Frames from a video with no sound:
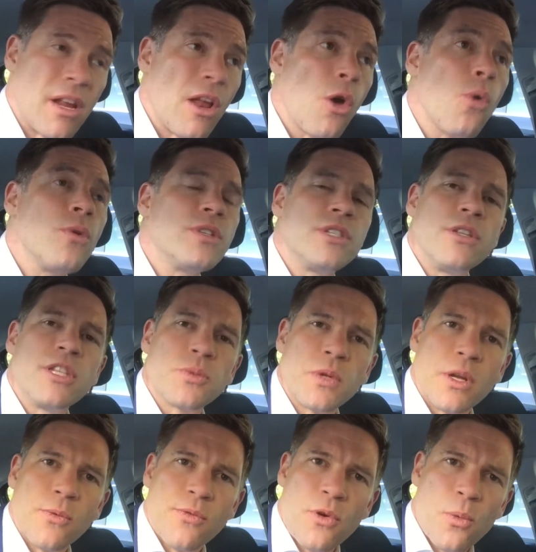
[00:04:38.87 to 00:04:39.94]
I always do this when
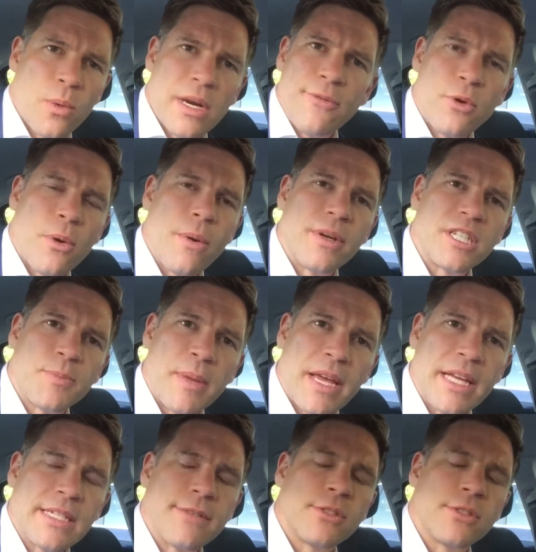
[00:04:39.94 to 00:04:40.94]
I, whenever I watch speakers.